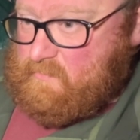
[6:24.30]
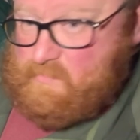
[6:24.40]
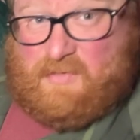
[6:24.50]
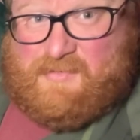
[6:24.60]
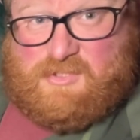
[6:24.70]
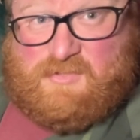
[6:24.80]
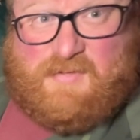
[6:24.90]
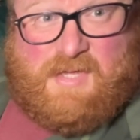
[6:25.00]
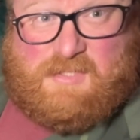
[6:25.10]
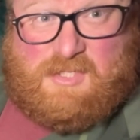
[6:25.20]
Advantage of
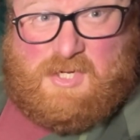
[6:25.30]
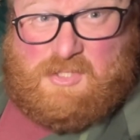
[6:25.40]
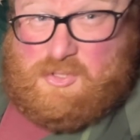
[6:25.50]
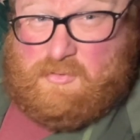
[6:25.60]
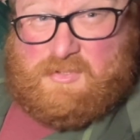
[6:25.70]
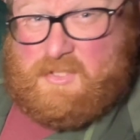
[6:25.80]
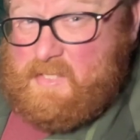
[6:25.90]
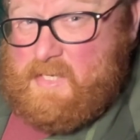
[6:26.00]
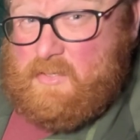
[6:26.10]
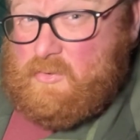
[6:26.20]
that is that you can choose to
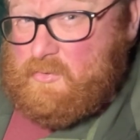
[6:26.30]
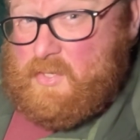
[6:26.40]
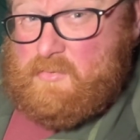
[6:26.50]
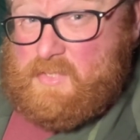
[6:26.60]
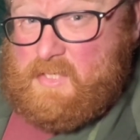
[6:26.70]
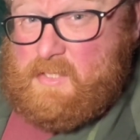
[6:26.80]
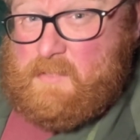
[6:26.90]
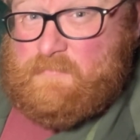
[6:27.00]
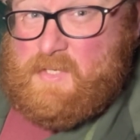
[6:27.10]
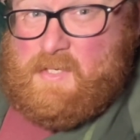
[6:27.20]
dig or no dig,
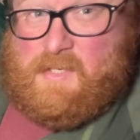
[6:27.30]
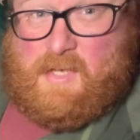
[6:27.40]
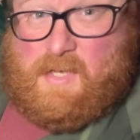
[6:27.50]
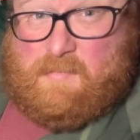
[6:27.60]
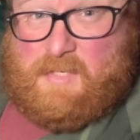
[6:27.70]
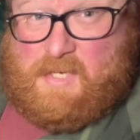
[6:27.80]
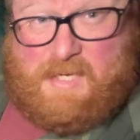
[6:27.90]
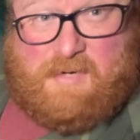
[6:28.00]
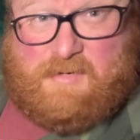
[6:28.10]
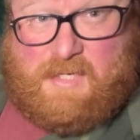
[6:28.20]
get an
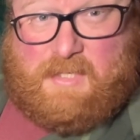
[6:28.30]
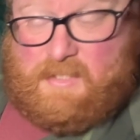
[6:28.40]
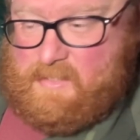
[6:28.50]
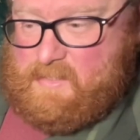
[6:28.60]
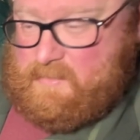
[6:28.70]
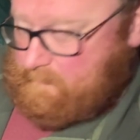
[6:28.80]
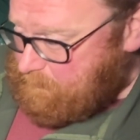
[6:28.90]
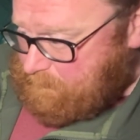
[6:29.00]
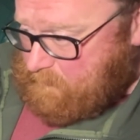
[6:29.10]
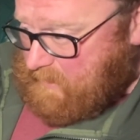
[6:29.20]
area cleared
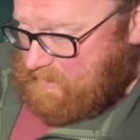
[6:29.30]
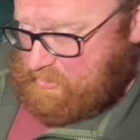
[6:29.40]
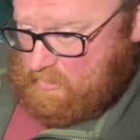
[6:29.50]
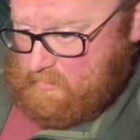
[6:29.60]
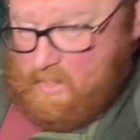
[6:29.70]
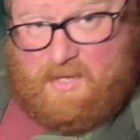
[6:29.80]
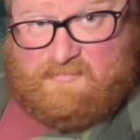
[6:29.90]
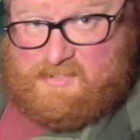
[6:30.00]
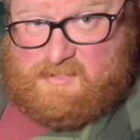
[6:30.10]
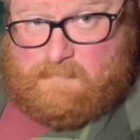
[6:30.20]
as you
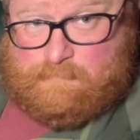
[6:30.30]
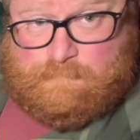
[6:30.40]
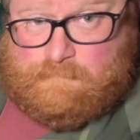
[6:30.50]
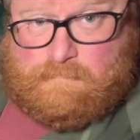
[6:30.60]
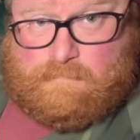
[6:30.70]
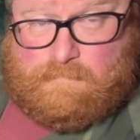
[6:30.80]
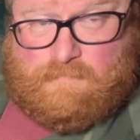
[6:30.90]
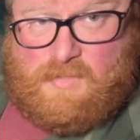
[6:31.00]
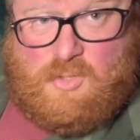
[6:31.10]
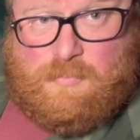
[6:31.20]
harvest
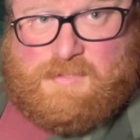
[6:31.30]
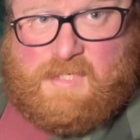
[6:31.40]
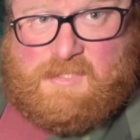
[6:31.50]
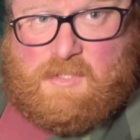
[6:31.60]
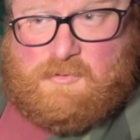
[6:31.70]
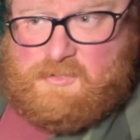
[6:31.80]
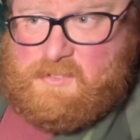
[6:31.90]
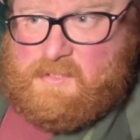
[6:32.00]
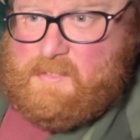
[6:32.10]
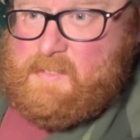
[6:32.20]
your potatoes.
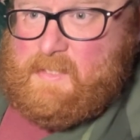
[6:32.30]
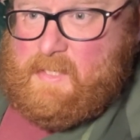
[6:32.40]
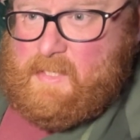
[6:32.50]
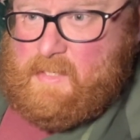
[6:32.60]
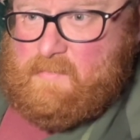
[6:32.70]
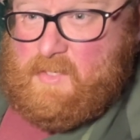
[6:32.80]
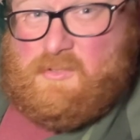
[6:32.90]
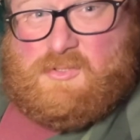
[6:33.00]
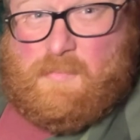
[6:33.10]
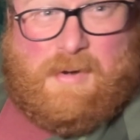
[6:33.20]
They
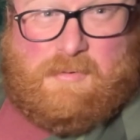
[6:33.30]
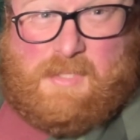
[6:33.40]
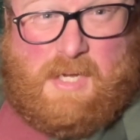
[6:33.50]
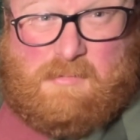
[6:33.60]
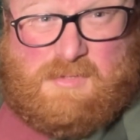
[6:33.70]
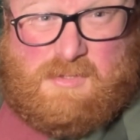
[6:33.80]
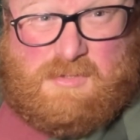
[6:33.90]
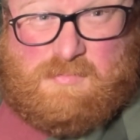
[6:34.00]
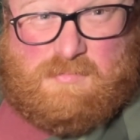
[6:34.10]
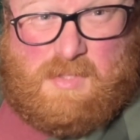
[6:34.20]
also apparently help to
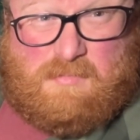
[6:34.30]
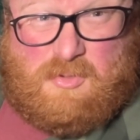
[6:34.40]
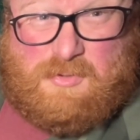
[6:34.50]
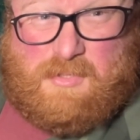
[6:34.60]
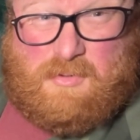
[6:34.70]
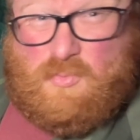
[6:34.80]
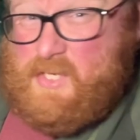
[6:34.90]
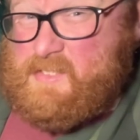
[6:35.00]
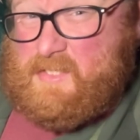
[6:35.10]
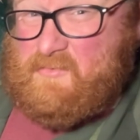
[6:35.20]
cut down on
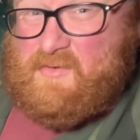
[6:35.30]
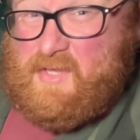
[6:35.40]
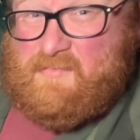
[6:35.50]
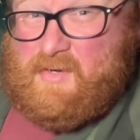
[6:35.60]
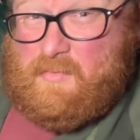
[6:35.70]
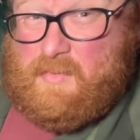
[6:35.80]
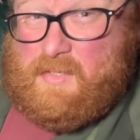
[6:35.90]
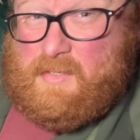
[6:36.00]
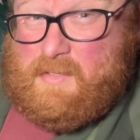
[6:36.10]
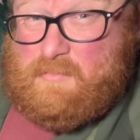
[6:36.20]
weeds. I didn't find that very
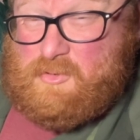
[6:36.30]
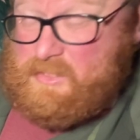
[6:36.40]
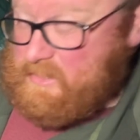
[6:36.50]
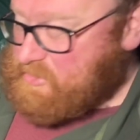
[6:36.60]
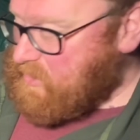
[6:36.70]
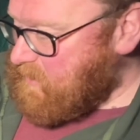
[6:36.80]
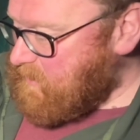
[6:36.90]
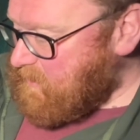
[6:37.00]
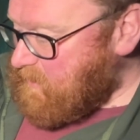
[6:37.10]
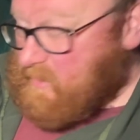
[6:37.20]
much last year.
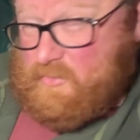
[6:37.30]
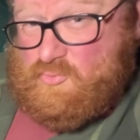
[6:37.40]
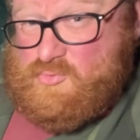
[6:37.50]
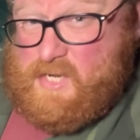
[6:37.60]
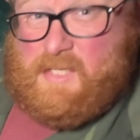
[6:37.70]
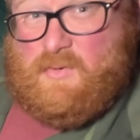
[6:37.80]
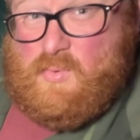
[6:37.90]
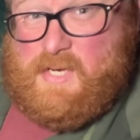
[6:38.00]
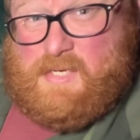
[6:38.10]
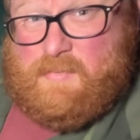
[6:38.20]
A really
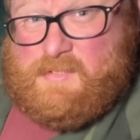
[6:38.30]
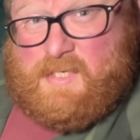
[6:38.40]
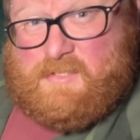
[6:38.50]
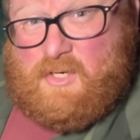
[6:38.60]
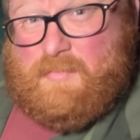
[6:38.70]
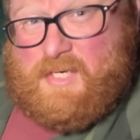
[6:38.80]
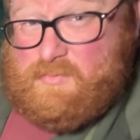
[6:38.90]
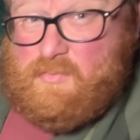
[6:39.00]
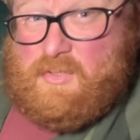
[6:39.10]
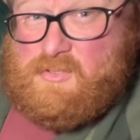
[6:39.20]
weedy potato patch,
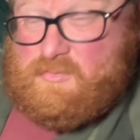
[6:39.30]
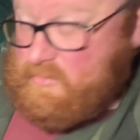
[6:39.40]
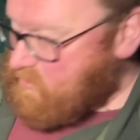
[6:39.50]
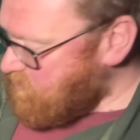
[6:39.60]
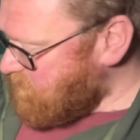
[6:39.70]
but we got some